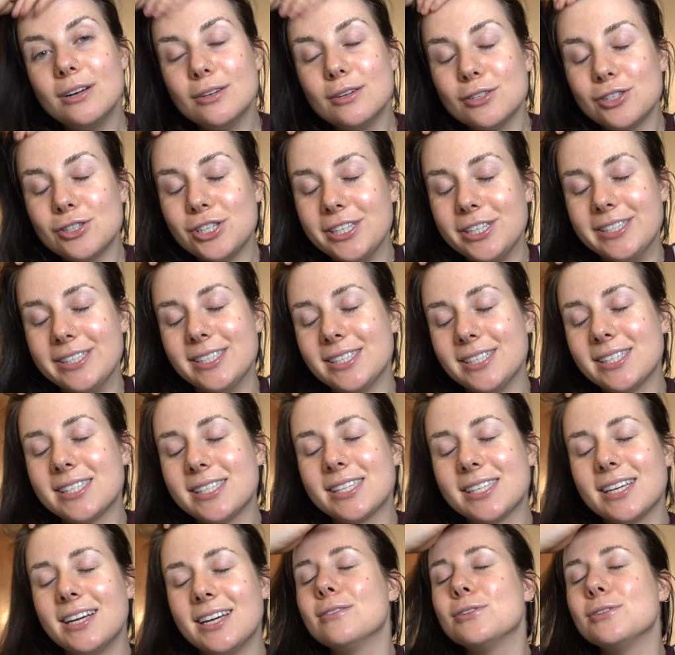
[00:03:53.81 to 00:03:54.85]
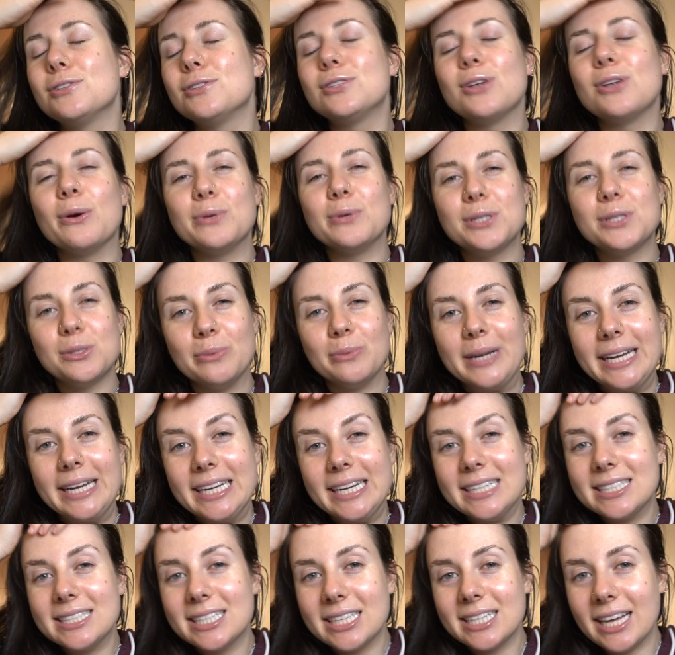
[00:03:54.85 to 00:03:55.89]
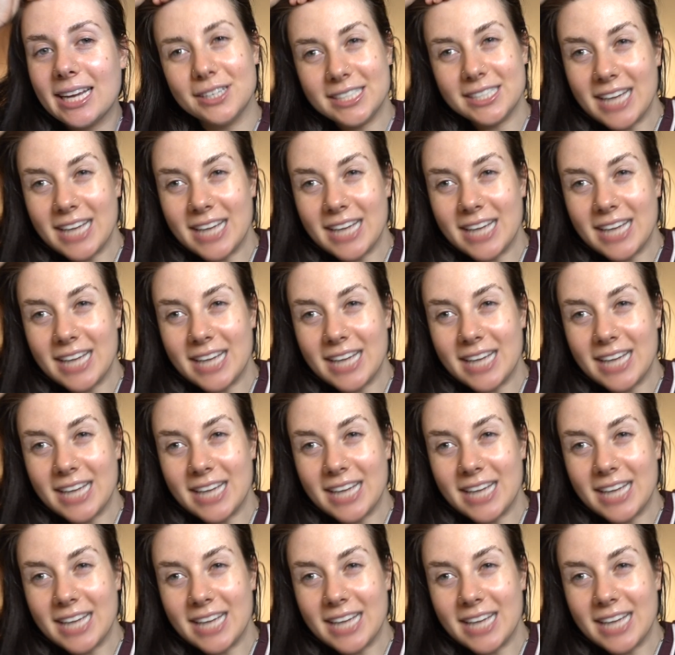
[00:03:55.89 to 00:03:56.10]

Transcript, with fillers: She is so sweet and